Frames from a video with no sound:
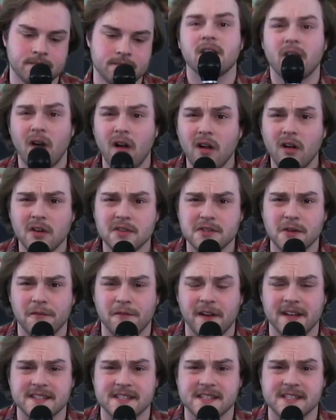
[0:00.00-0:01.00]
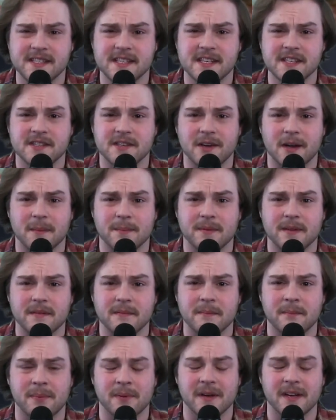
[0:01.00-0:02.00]
Kong also fights a sea serpent,
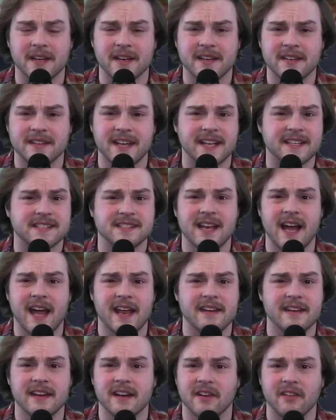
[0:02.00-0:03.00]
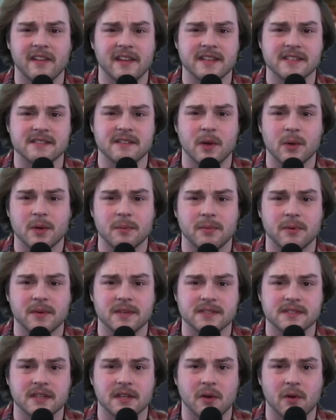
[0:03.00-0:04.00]
but that's not nearly as notable
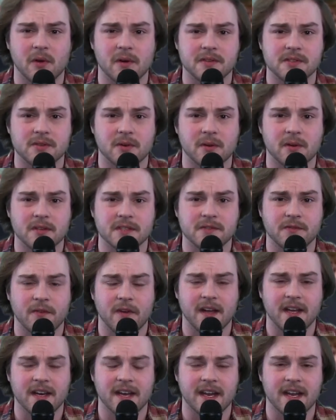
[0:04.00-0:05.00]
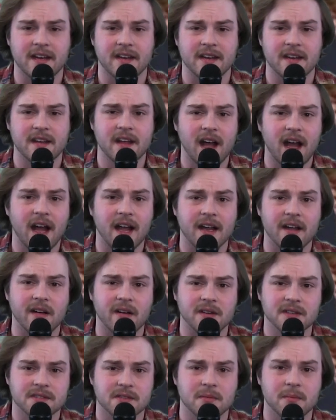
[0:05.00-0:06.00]
as the Gorosaurus fight, and I
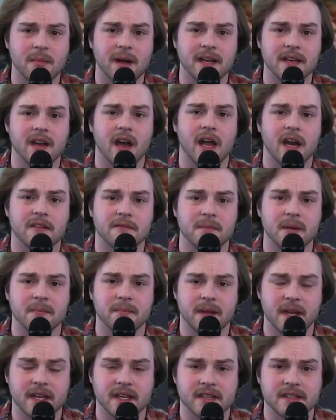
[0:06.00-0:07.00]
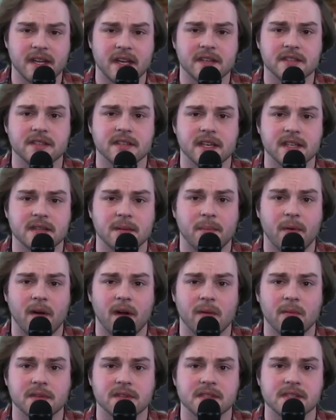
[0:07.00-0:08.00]
also might not have been paying attention at the
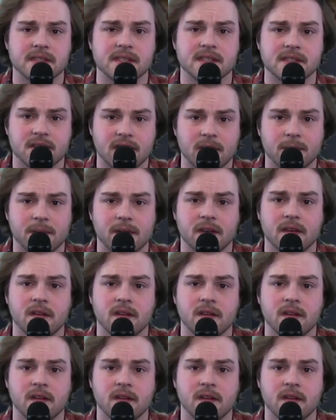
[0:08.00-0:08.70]
part with the sea serpent.